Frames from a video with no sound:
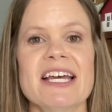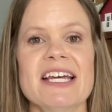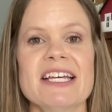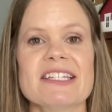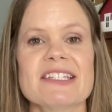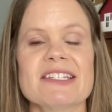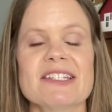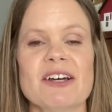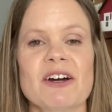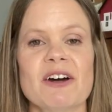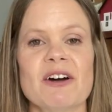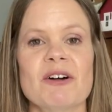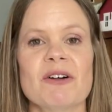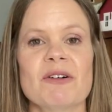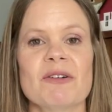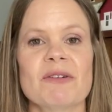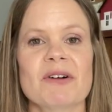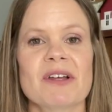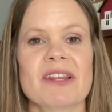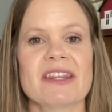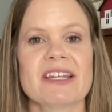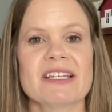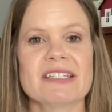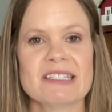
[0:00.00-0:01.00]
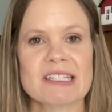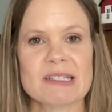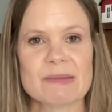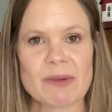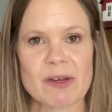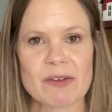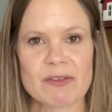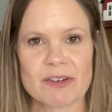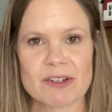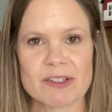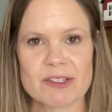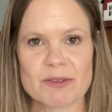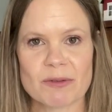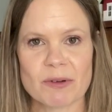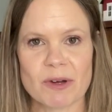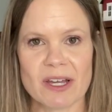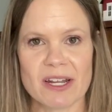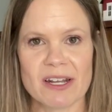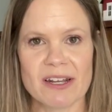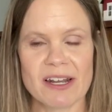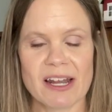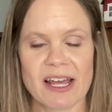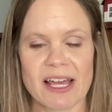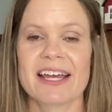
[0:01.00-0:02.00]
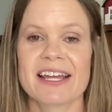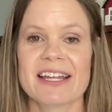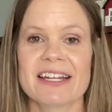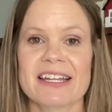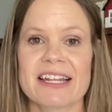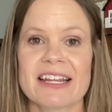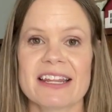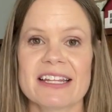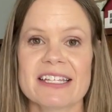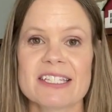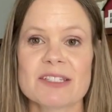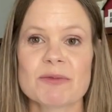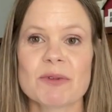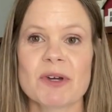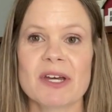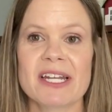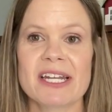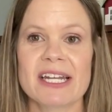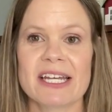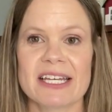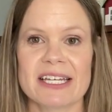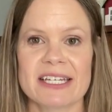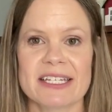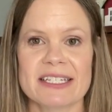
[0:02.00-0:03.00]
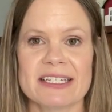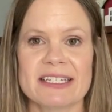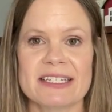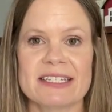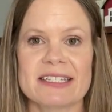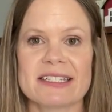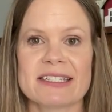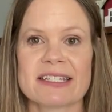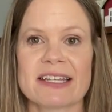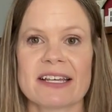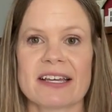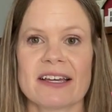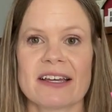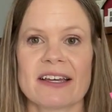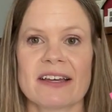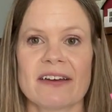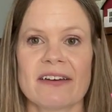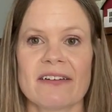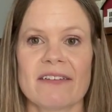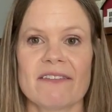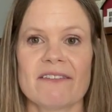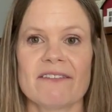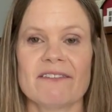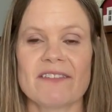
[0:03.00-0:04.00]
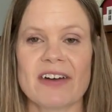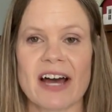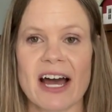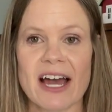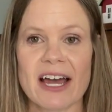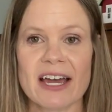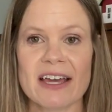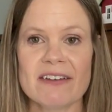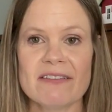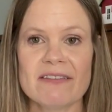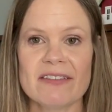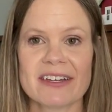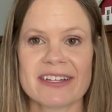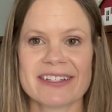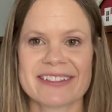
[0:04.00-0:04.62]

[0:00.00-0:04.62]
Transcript: So this is my first one, and this one is 5.